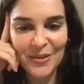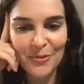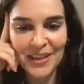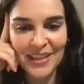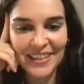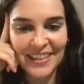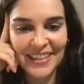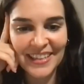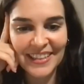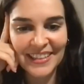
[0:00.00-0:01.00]

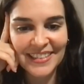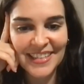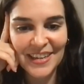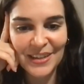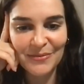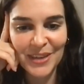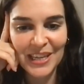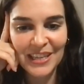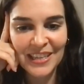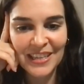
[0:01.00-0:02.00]
quickly tell me. Of
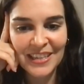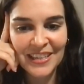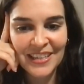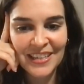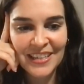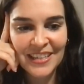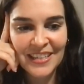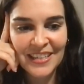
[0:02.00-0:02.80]
course. Are you